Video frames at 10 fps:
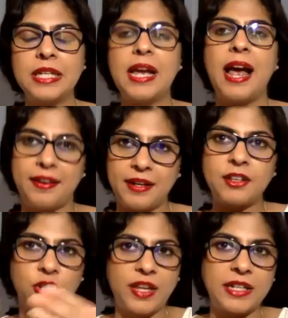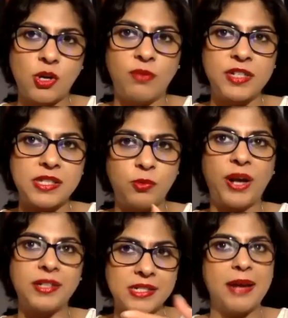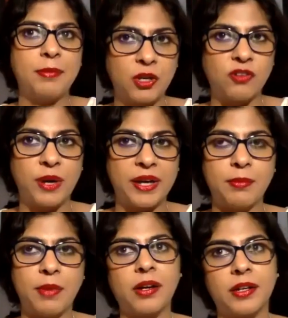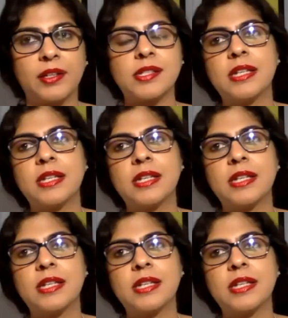And that's obviously, one is timing of where the market is.